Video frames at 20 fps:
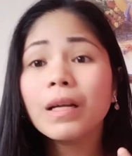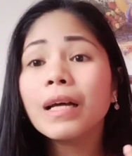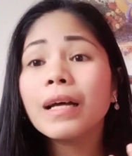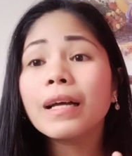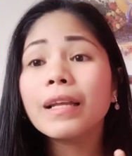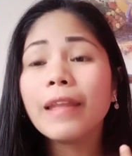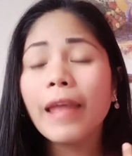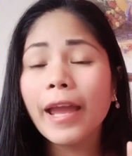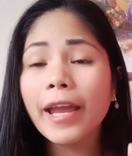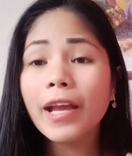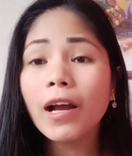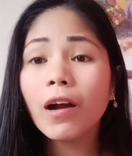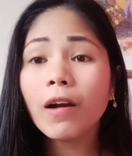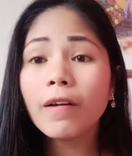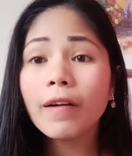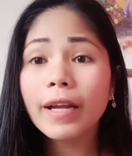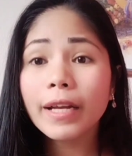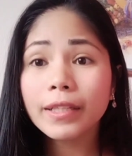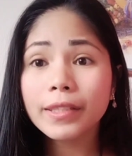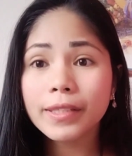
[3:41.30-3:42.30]
they
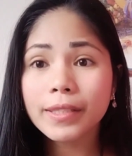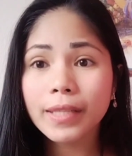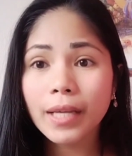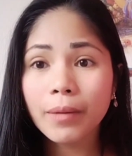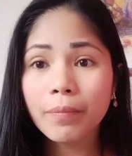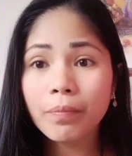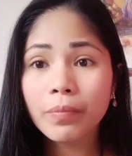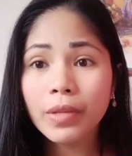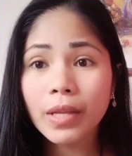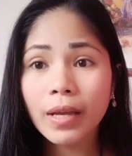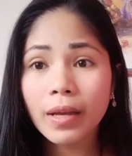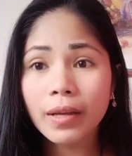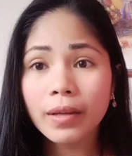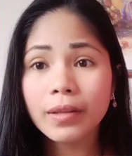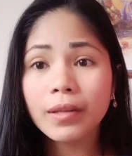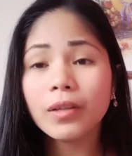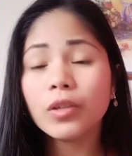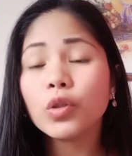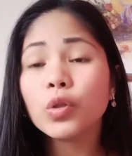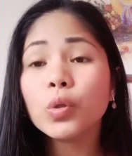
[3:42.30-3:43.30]
are
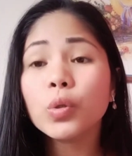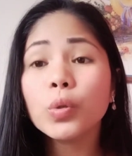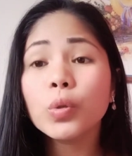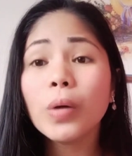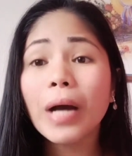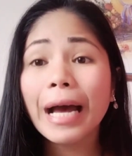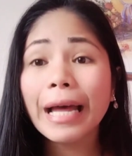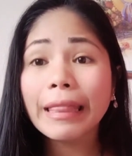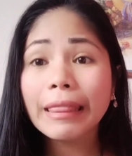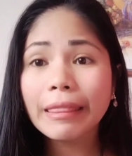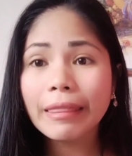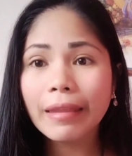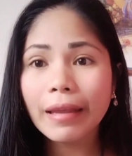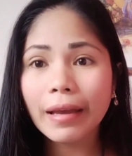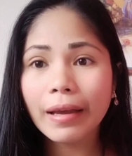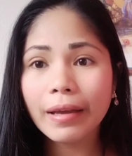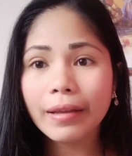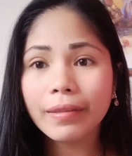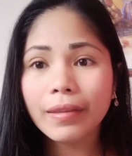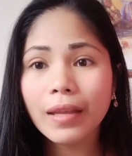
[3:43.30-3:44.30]
exempted to
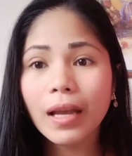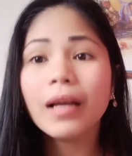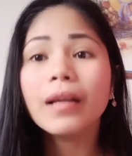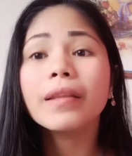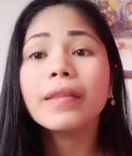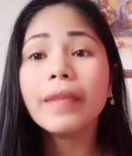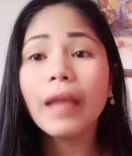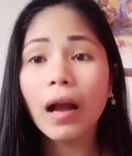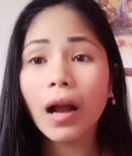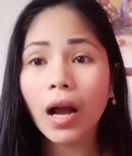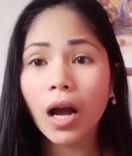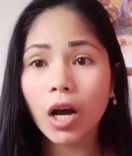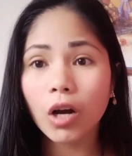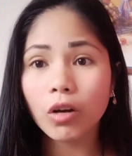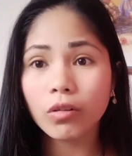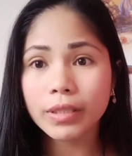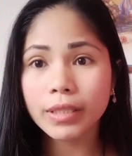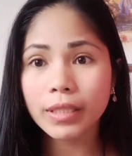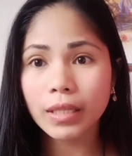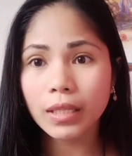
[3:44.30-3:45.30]
attend the
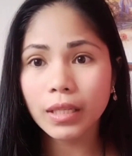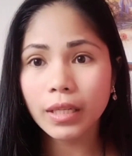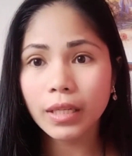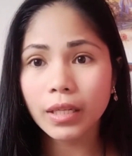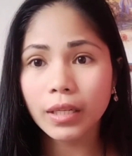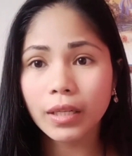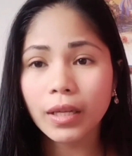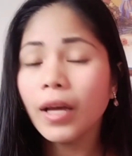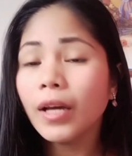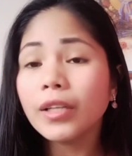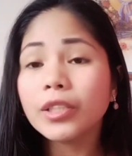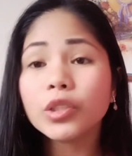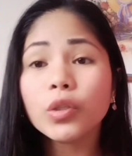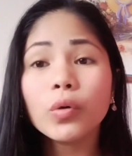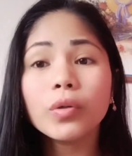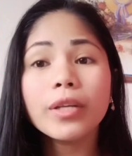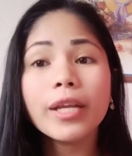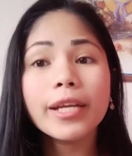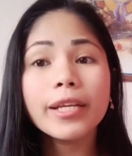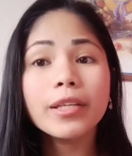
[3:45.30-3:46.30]
counseling.
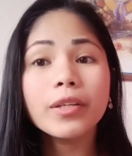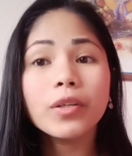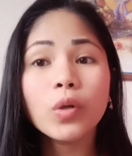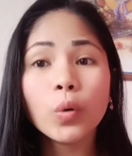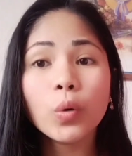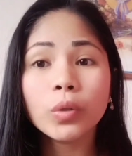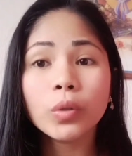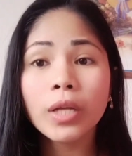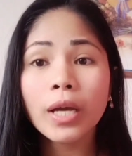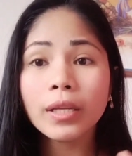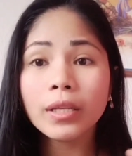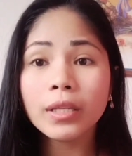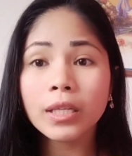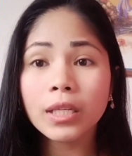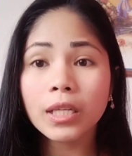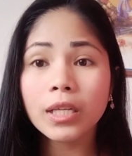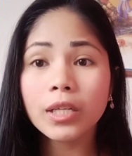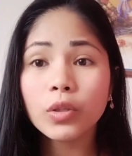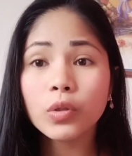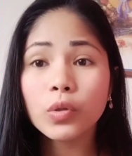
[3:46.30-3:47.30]
So they don't
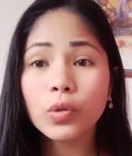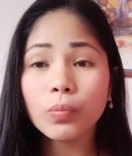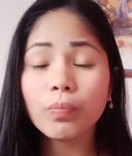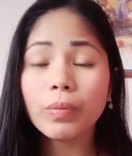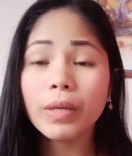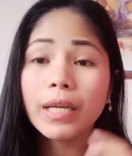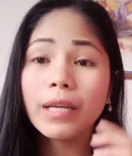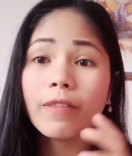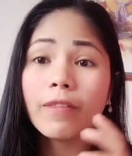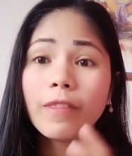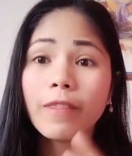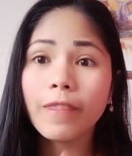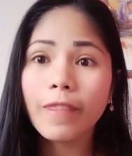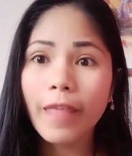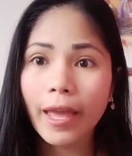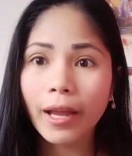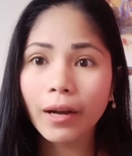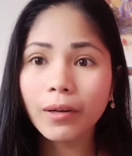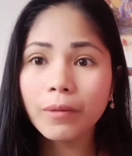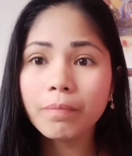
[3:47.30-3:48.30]
need to be
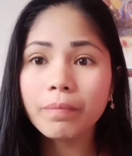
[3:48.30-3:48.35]
there